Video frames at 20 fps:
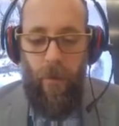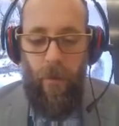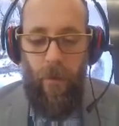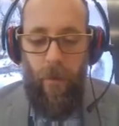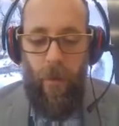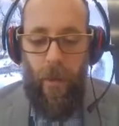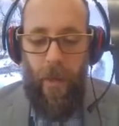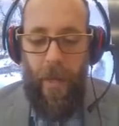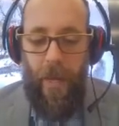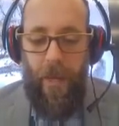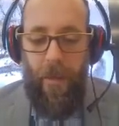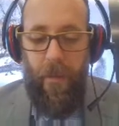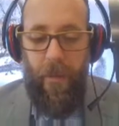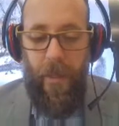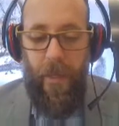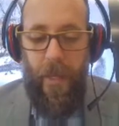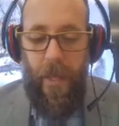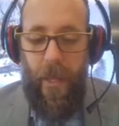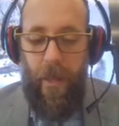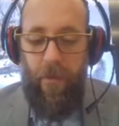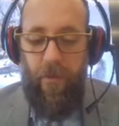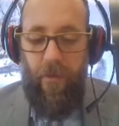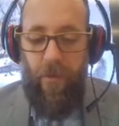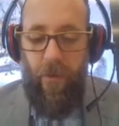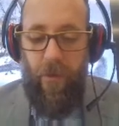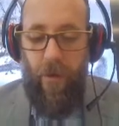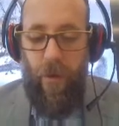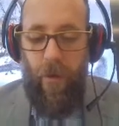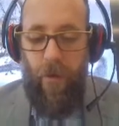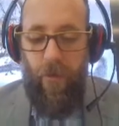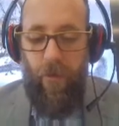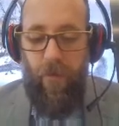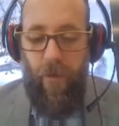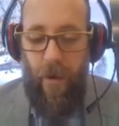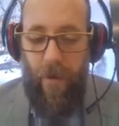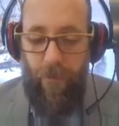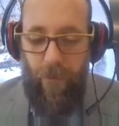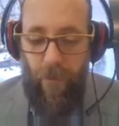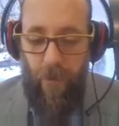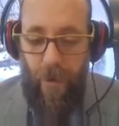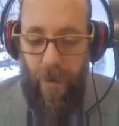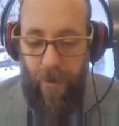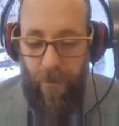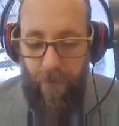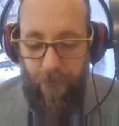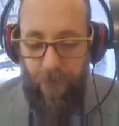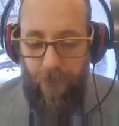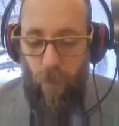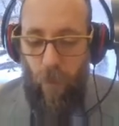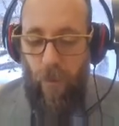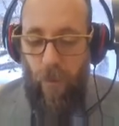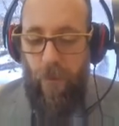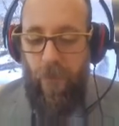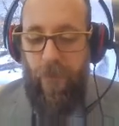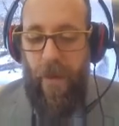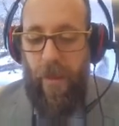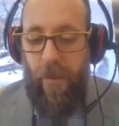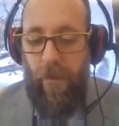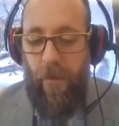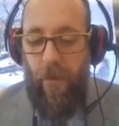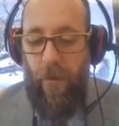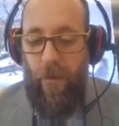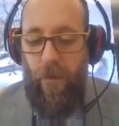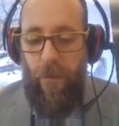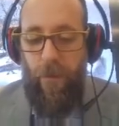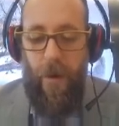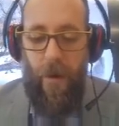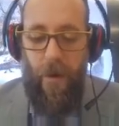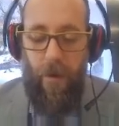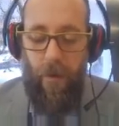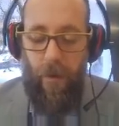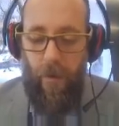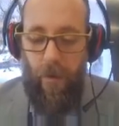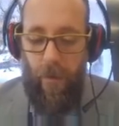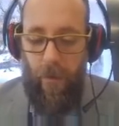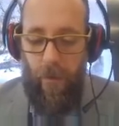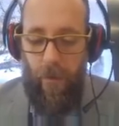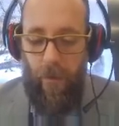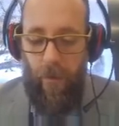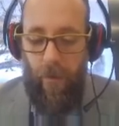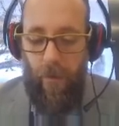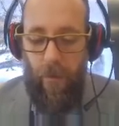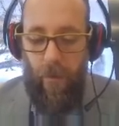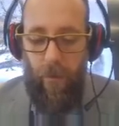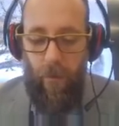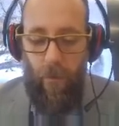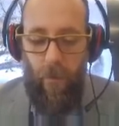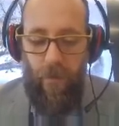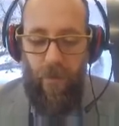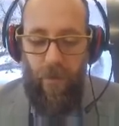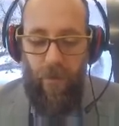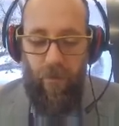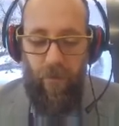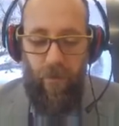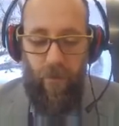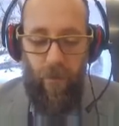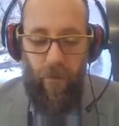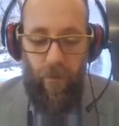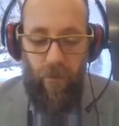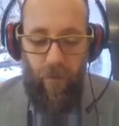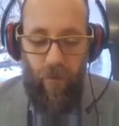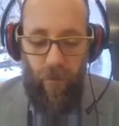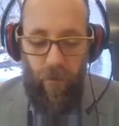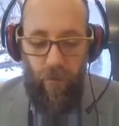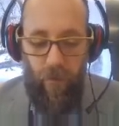Highly as the dog driver had forevalued Buck with his two